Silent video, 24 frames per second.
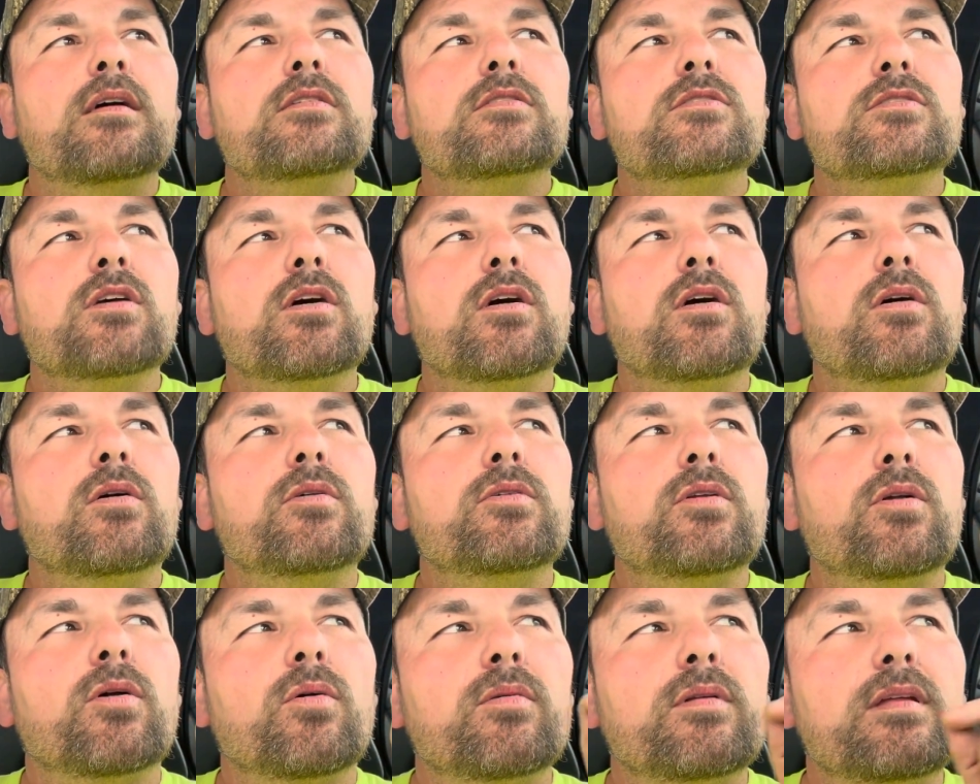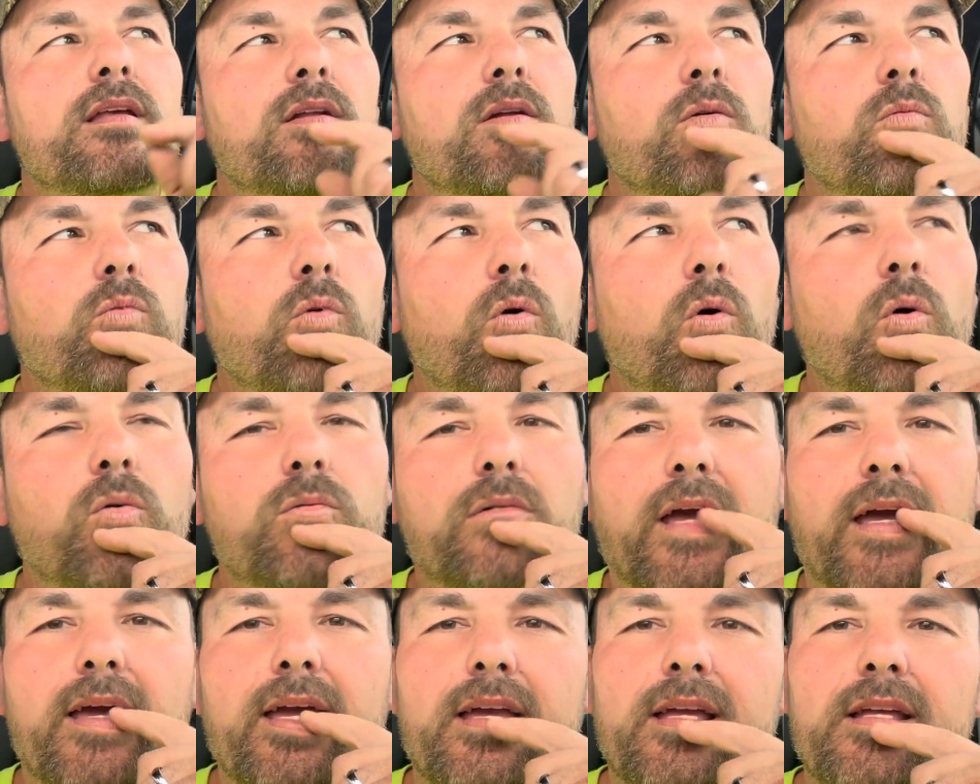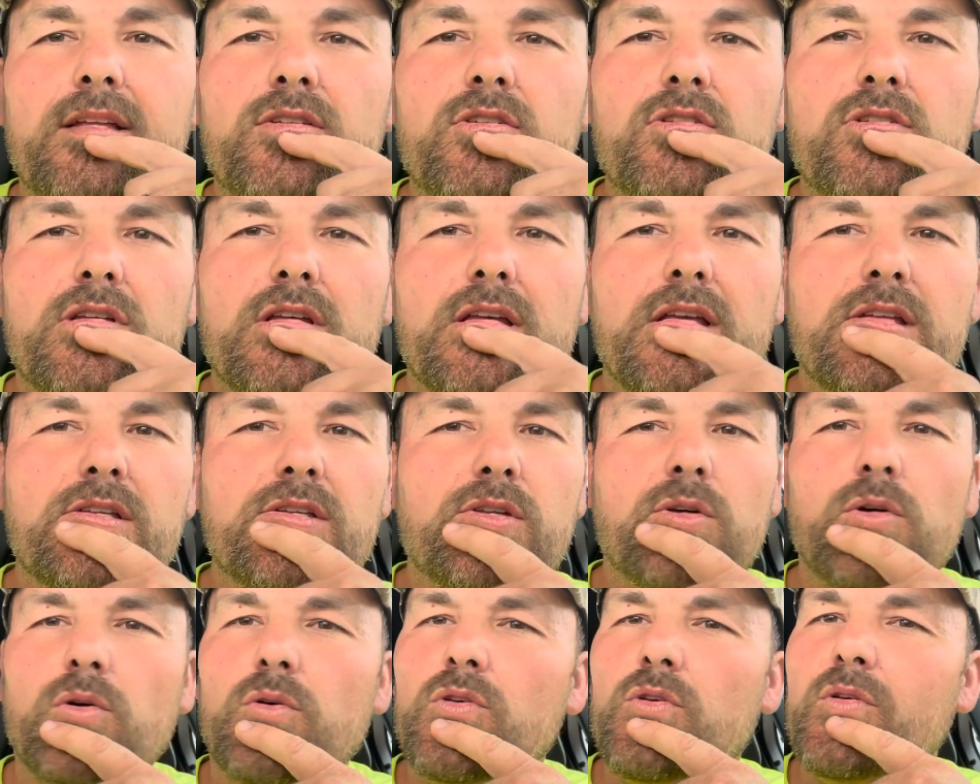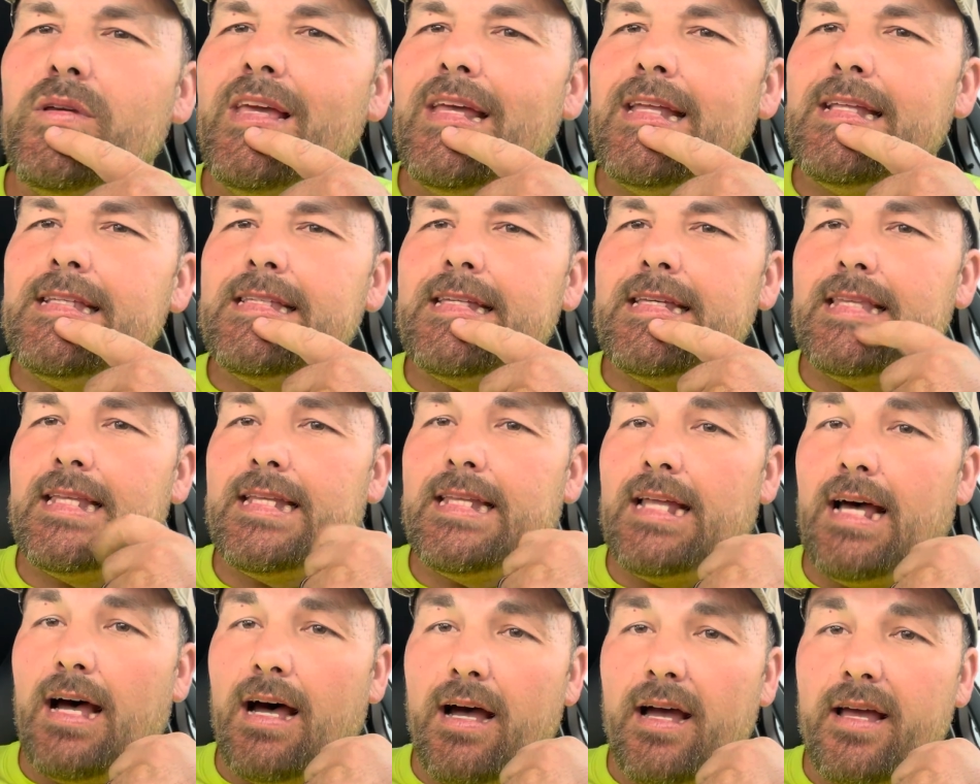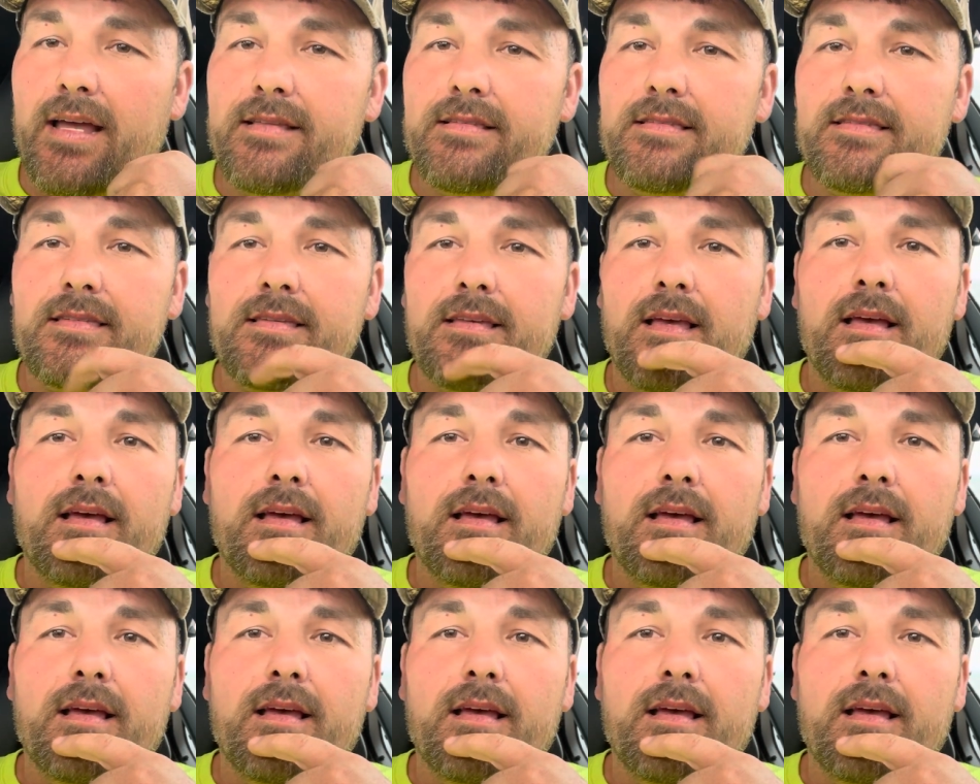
so you don't need a roll cage until you get into the 9s.